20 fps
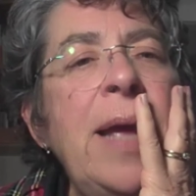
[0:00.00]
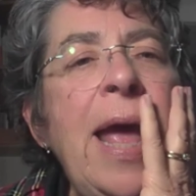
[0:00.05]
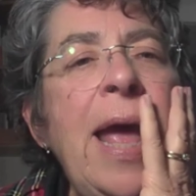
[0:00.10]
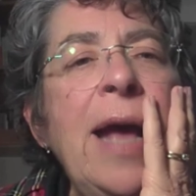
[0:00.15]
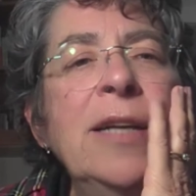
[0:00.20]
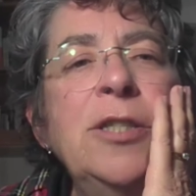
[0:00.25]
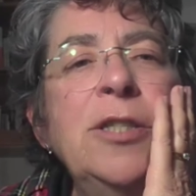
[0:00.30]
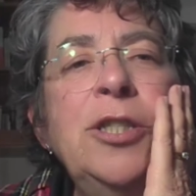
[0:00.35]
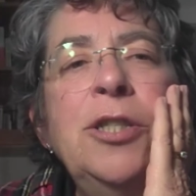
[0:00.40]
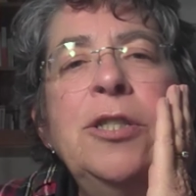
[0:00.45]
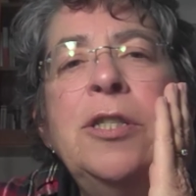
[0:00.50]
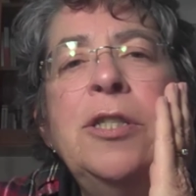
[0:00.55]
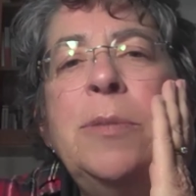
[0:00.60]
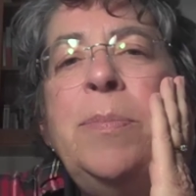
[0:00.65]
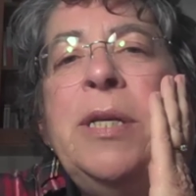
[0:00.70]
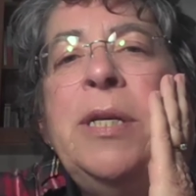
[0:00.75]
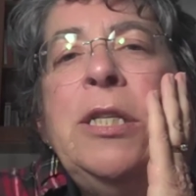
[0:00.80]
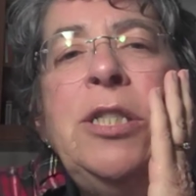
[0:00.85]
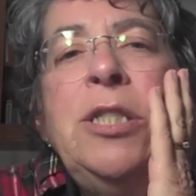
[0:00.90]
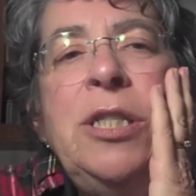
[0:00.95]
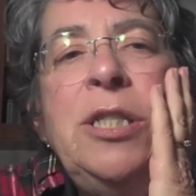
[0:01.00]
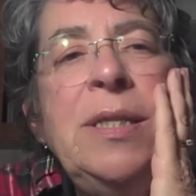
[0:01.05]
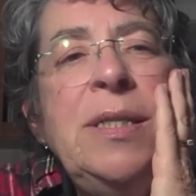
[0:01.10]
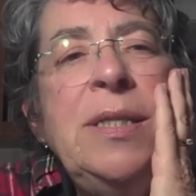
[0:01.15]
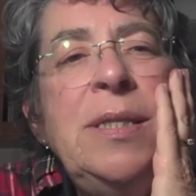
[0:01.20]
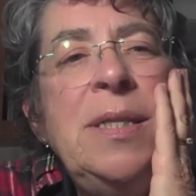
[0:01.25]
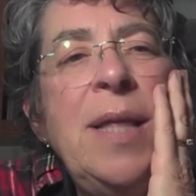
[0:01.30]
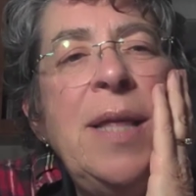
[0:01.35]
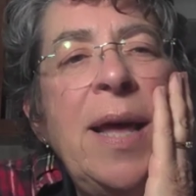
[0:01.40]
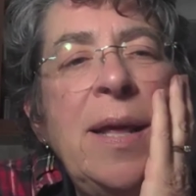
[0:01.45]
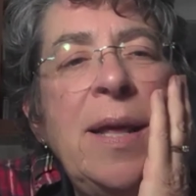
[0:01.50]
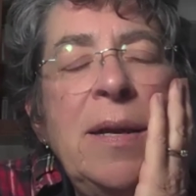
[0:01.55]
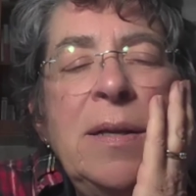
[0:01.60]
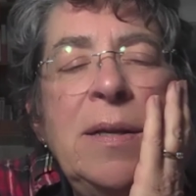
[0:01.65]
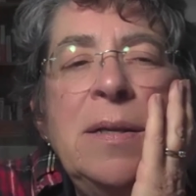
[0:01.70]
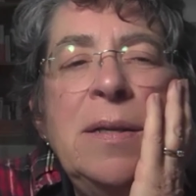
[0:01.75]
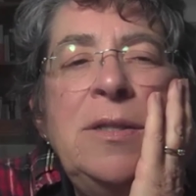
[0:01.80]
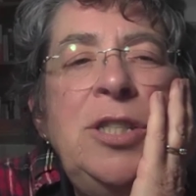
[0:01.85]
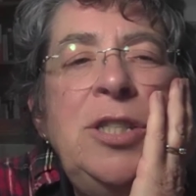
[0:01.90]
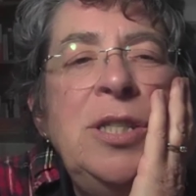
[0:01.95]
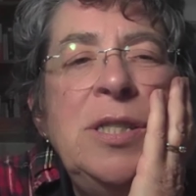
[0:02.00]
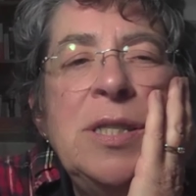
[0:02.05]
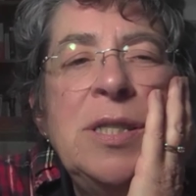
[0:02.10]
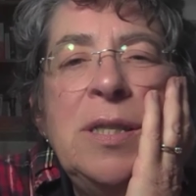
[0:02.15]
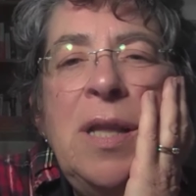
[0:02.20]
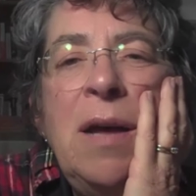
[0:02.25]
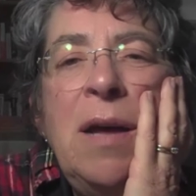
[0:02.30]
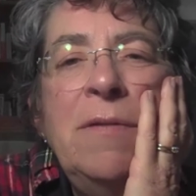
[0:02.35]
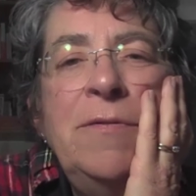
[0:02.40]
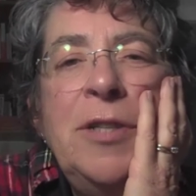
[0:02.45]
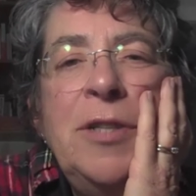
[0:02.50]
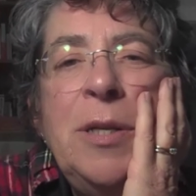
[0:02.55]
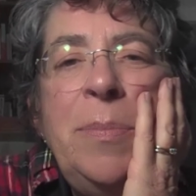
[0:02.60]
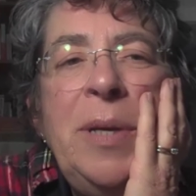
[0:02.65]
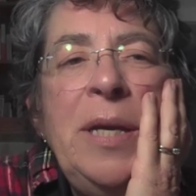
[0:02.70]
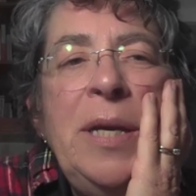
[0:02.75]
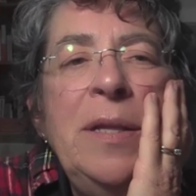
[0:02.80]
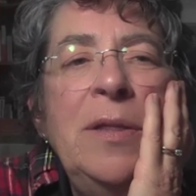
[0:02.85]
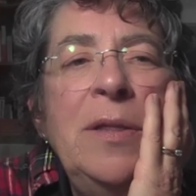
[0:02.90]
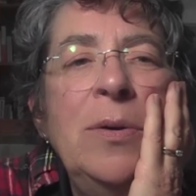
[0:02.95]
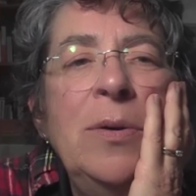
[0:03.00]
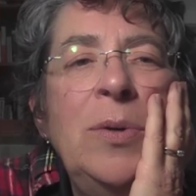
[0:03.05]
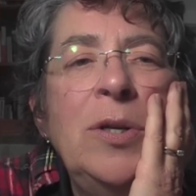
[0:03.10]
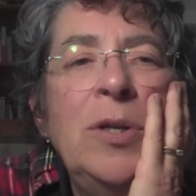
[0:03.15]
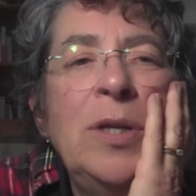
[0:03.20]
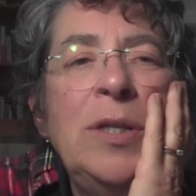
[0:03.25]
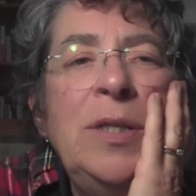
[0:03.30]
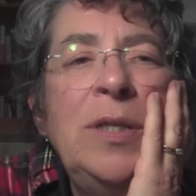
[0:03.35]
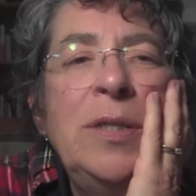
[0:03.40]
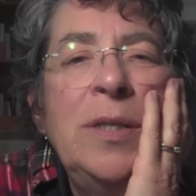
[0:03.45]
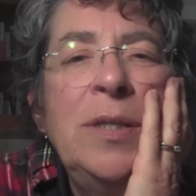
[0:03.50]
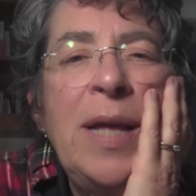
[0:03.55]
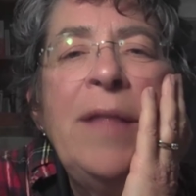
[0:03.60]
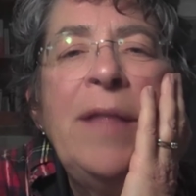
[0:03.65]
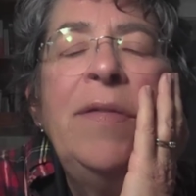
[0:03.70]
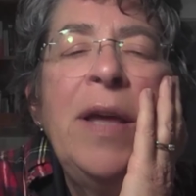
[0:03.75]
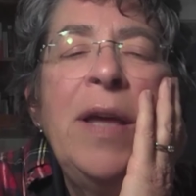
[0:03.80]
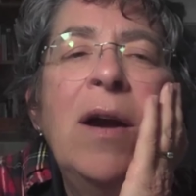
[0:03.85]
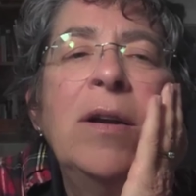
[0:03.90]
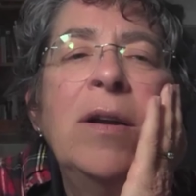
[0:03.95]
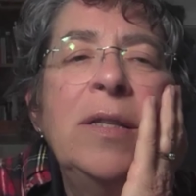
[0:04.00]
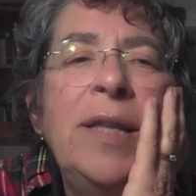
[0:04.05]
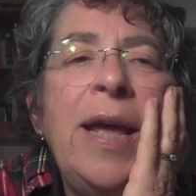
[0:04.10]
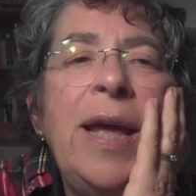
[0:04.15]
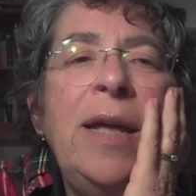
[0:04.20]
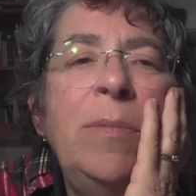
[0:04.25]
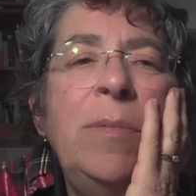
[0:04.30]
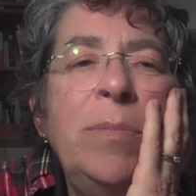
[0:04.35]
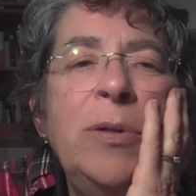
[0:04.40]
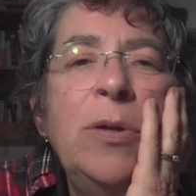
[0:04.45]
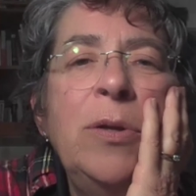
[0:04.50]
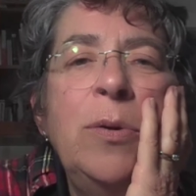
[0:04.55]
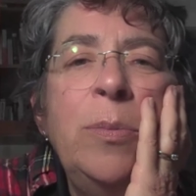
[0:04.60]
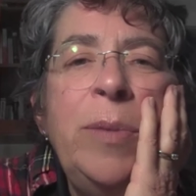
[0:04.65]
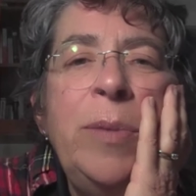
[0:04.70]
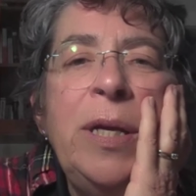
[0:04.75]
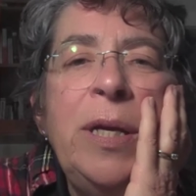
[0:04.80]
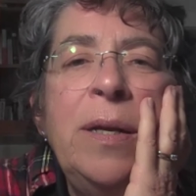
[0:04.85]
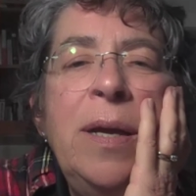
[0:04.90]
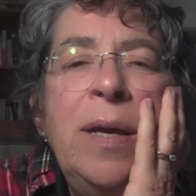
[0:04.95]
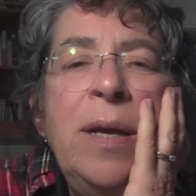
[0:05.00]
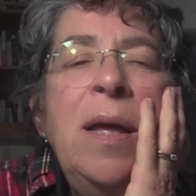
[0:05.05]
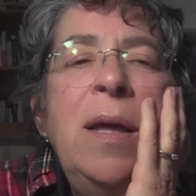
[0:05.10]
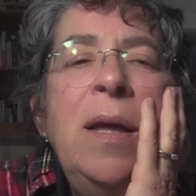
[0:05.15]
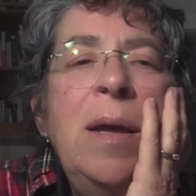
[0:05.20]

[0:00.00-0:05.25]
aster species that just love to be in the woods and they are late blooming.